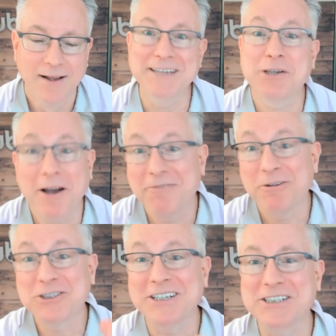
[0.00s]
And so I
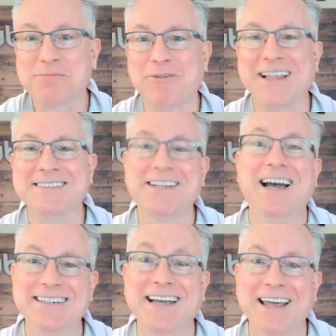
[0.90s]
originally just put that
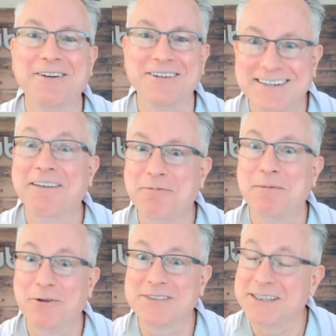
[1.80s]
slide together to give
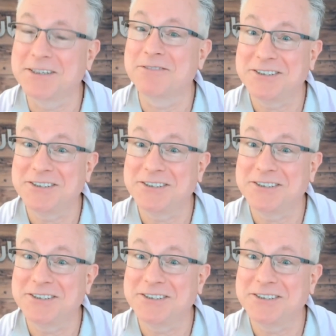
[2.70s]
people a sense of